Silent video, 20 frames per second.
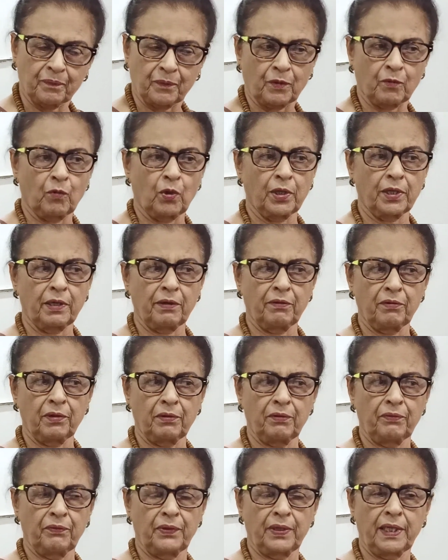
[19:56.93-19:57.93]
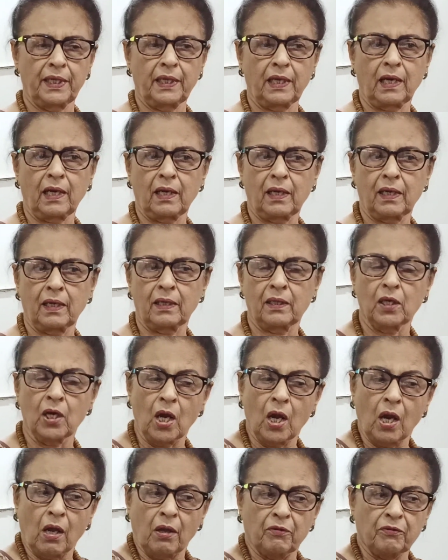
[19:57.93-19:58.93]
whatever we
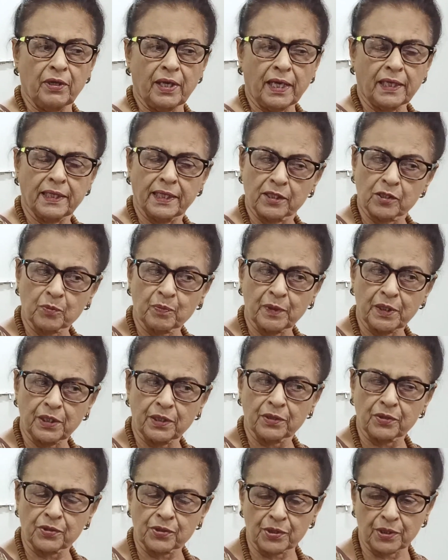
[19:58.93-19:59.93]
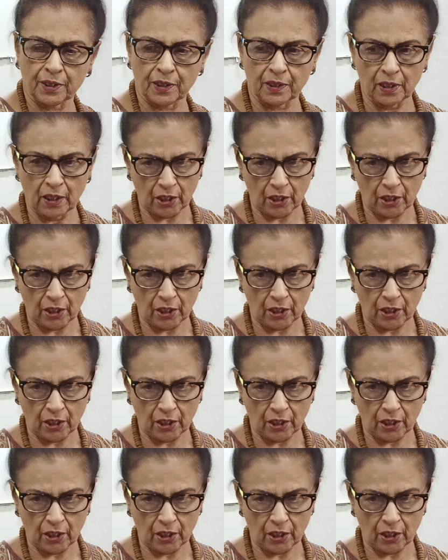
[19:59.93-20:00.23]
are experiencing